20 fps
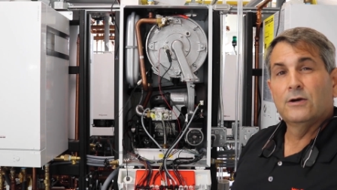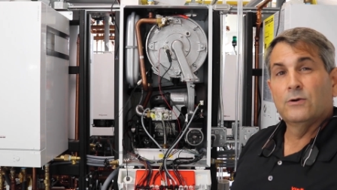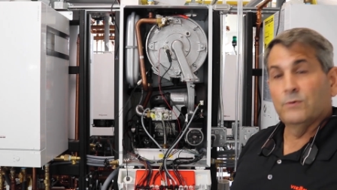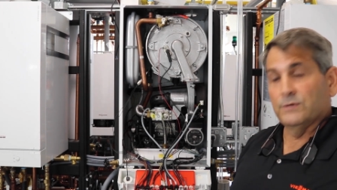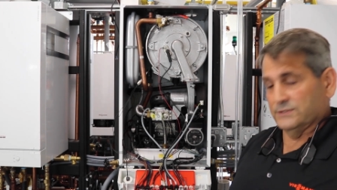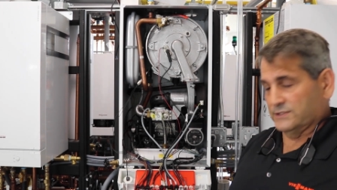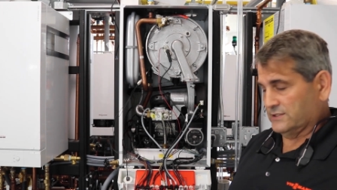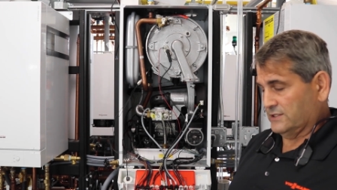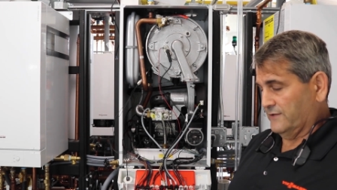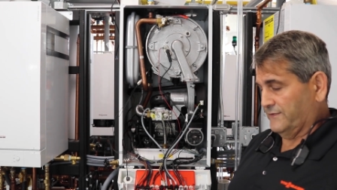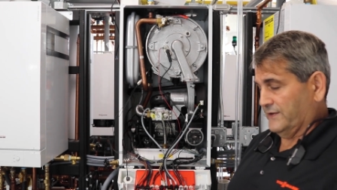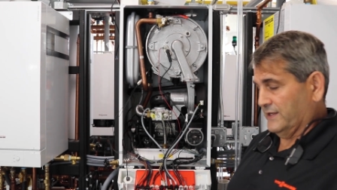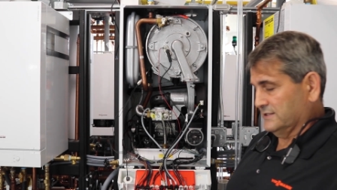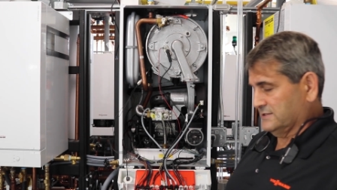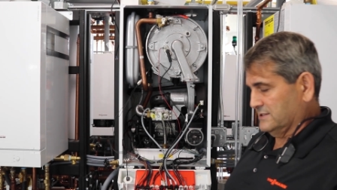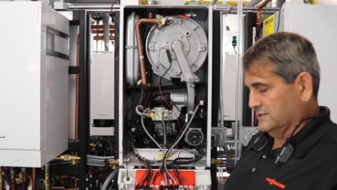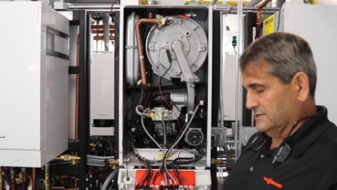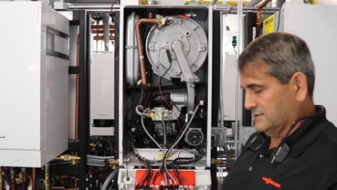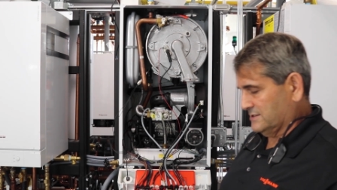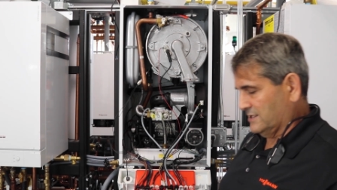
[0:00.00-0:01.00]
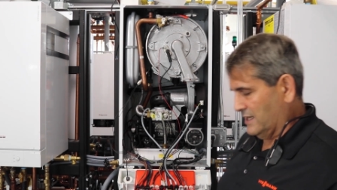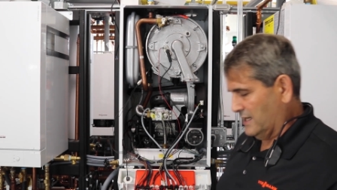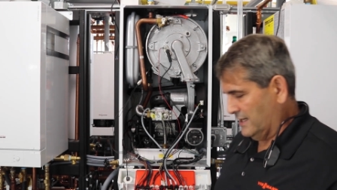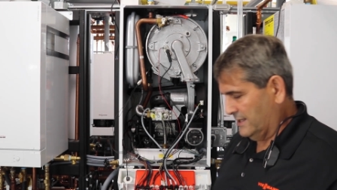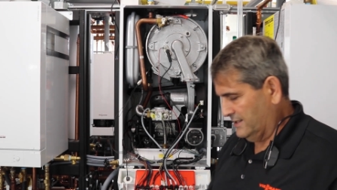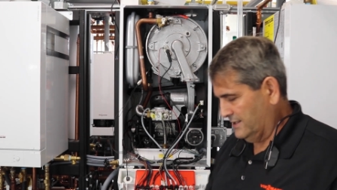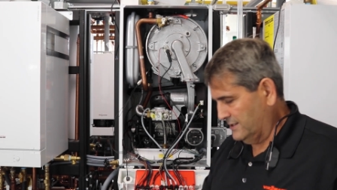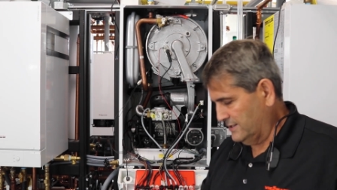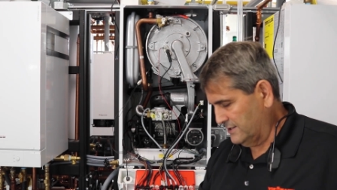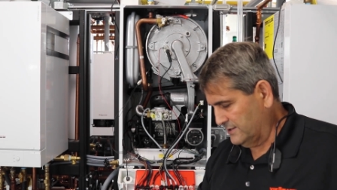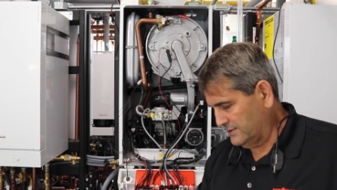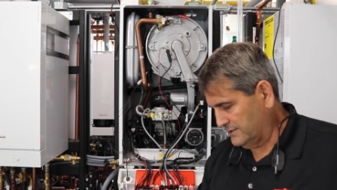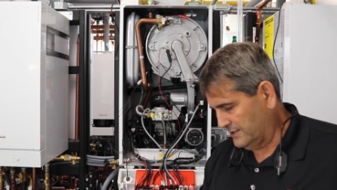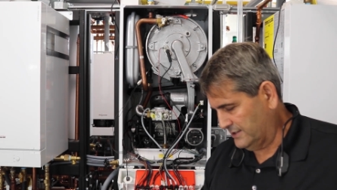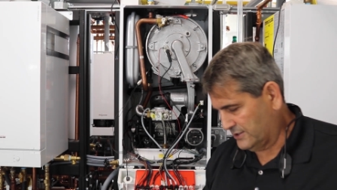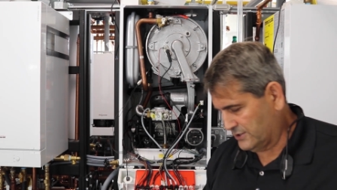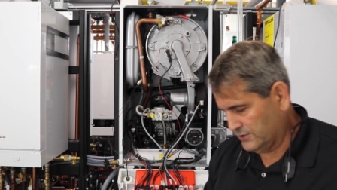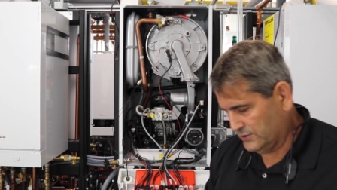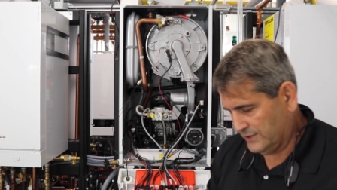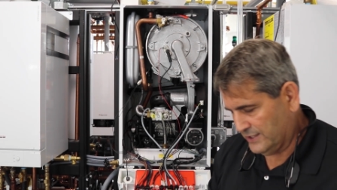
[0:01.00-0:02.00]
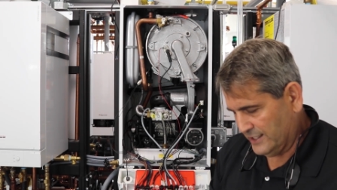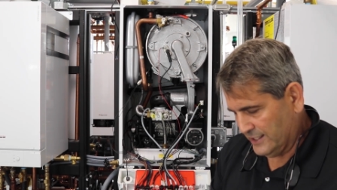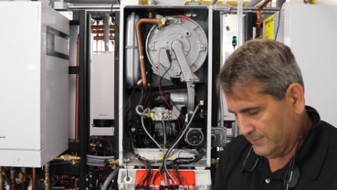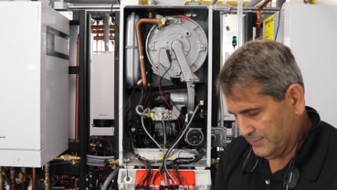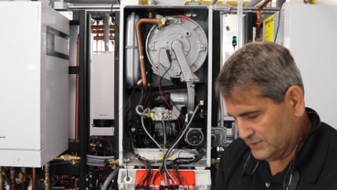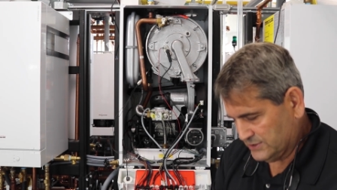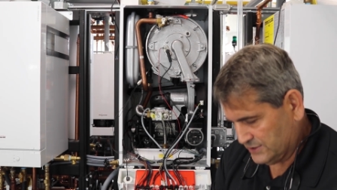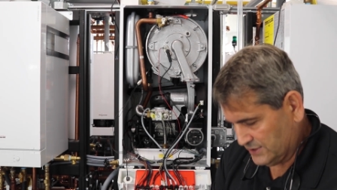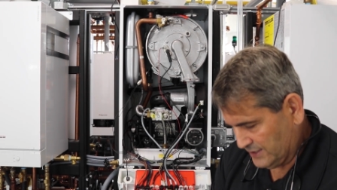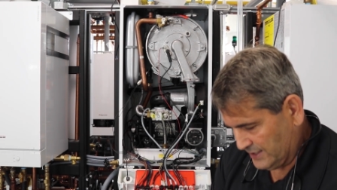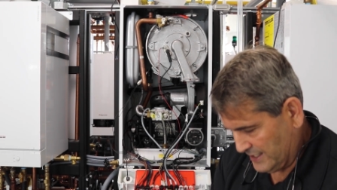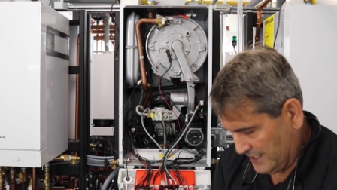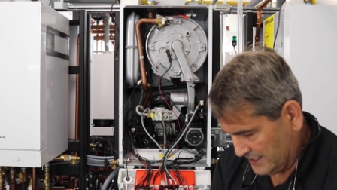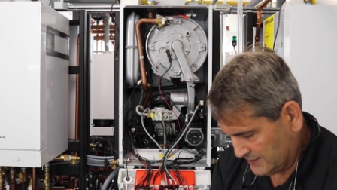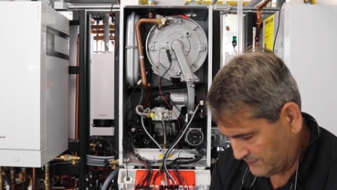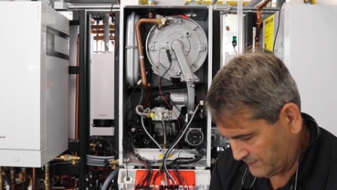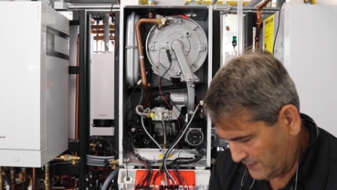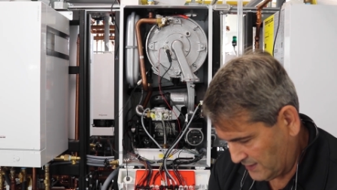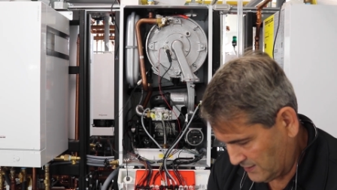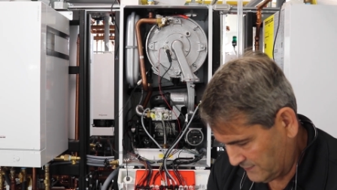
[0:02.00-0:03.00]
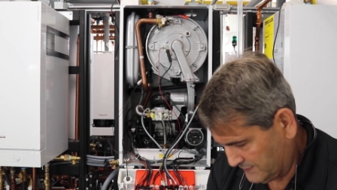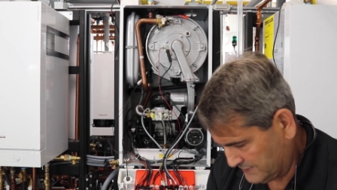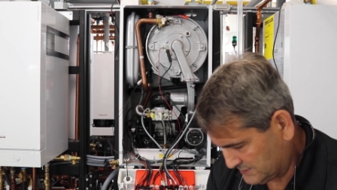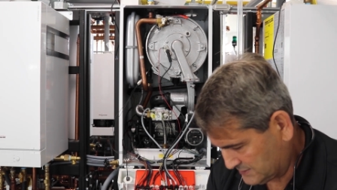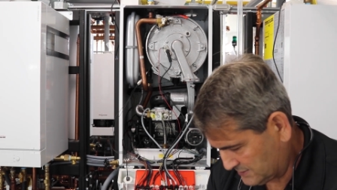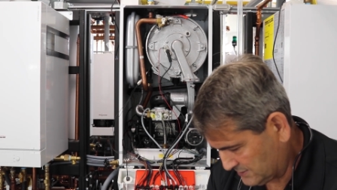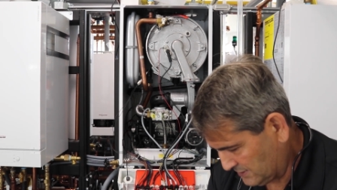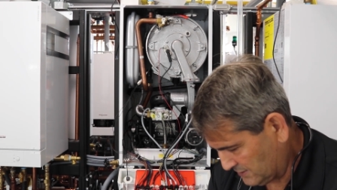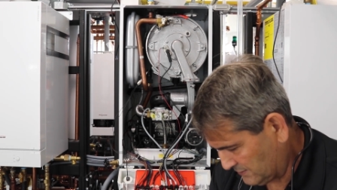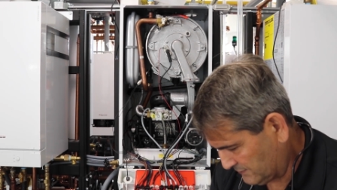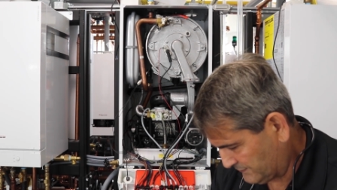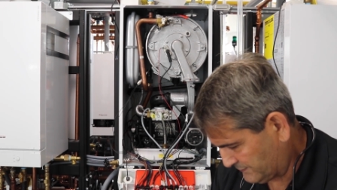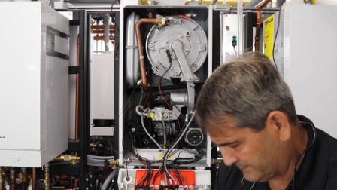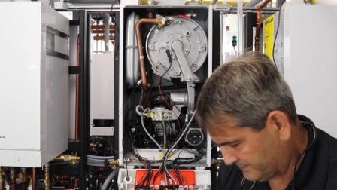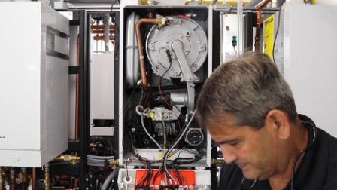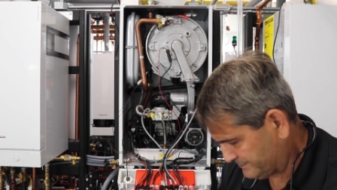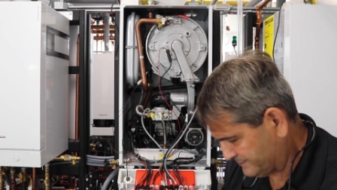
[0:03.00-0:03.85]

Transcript: once stuff gets inside here, it could damage the gas valve itself.